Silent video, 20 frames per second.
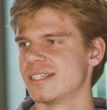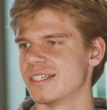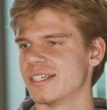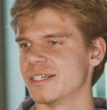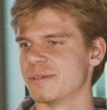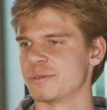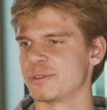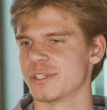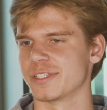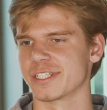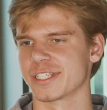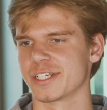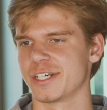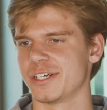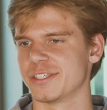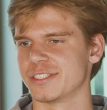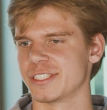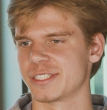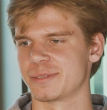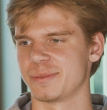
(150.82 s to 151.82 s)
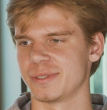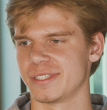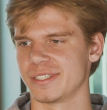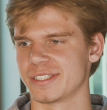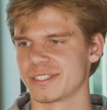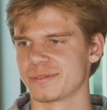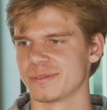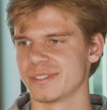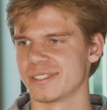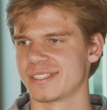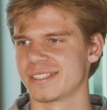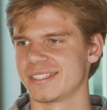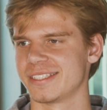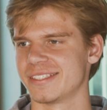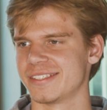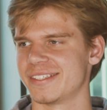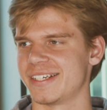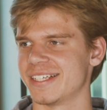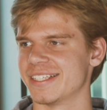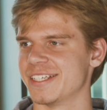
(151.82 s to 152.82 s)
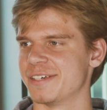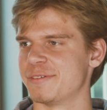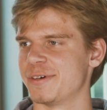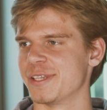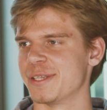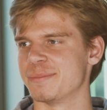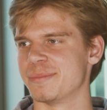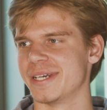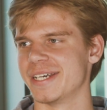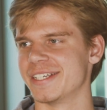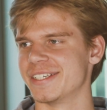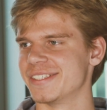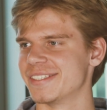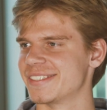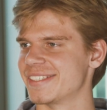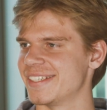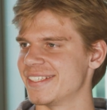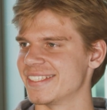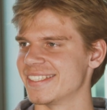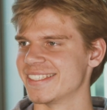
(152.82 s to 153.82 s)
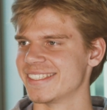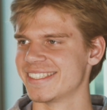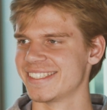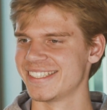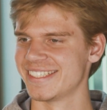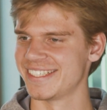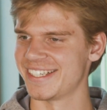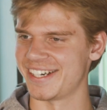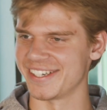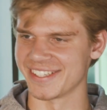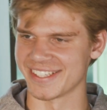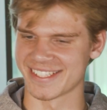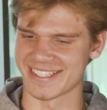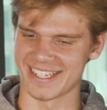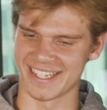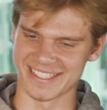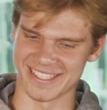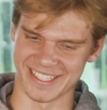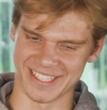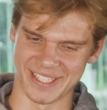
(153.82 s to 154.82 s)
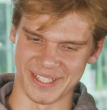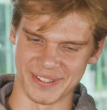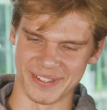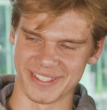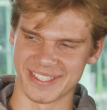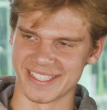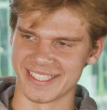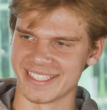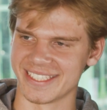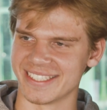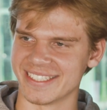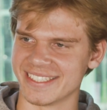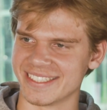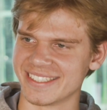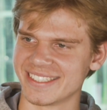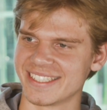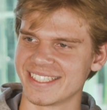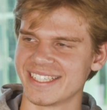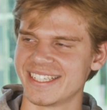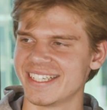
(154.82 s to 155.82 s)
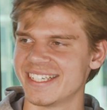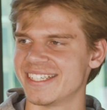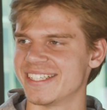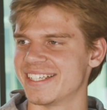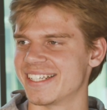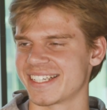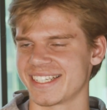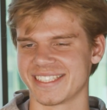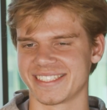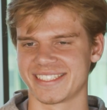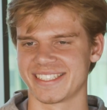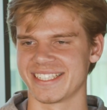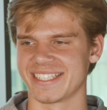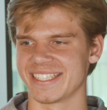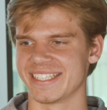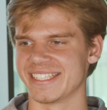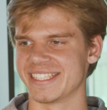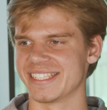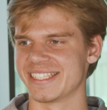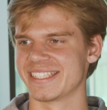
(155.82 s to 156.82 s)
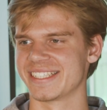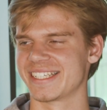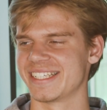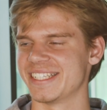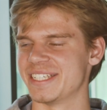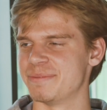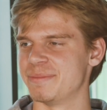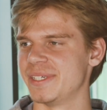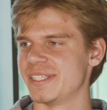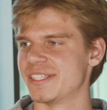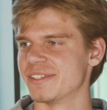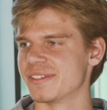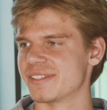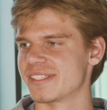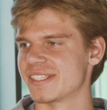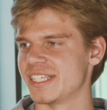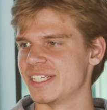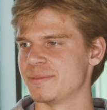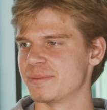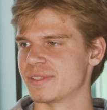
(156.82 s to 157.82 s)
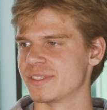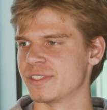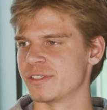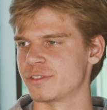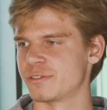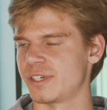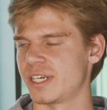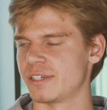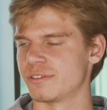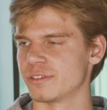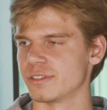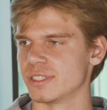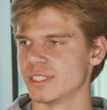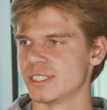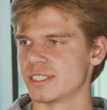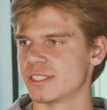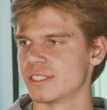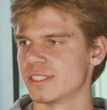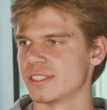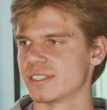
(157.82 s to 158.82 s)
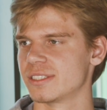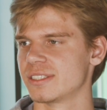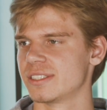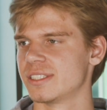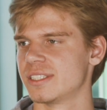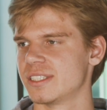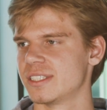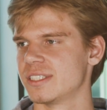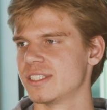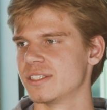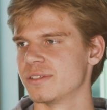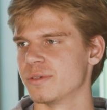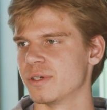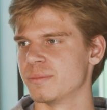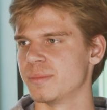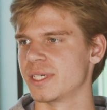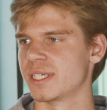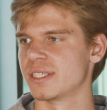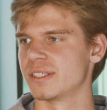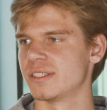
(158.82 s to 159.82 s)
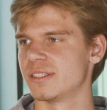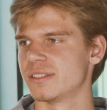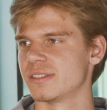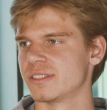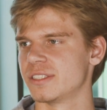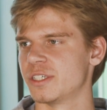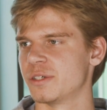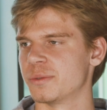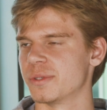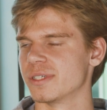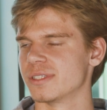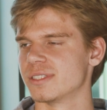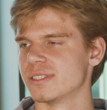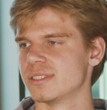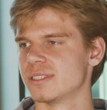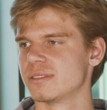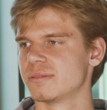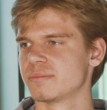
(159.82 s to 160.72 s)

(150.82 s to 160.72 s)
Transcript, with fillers: um, throughout the college experience, with you know, I love all the banners, all the all the signs that go with it, and like I said, getting to, getting to beat those teams and those rivalries are what make it all, you know, worth it.